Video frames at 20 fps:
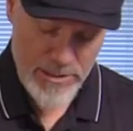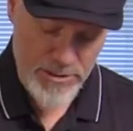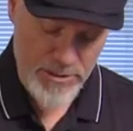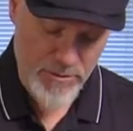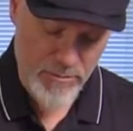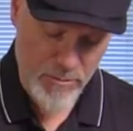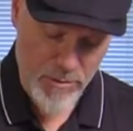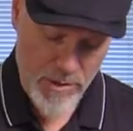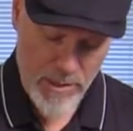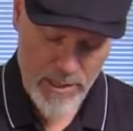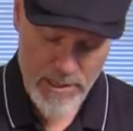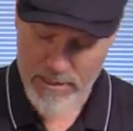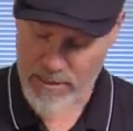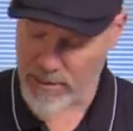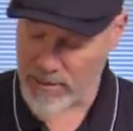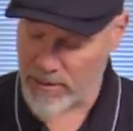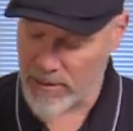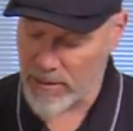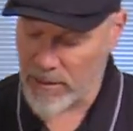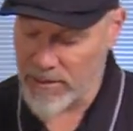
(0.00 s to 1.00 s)
as you
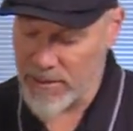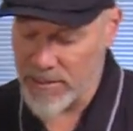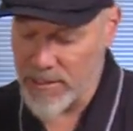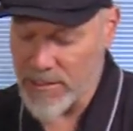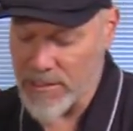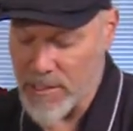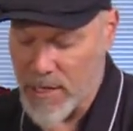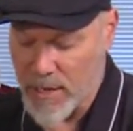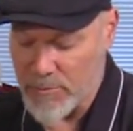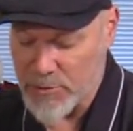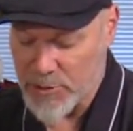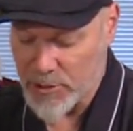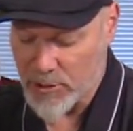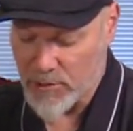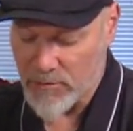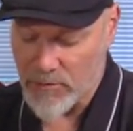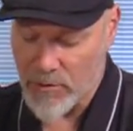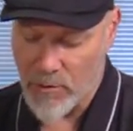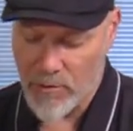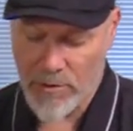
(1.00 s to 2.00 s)
want. Onion is optional,
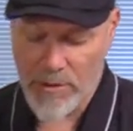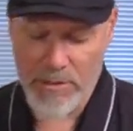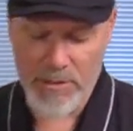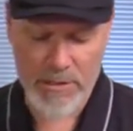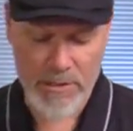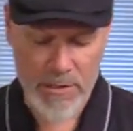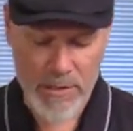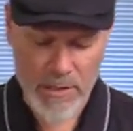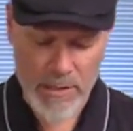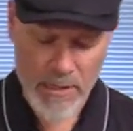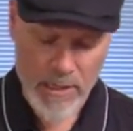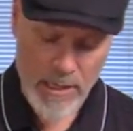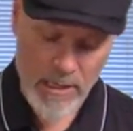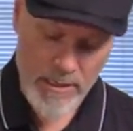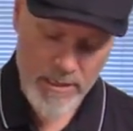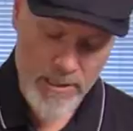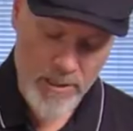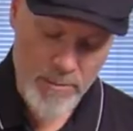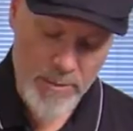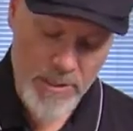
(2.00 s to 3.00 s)
of course. A little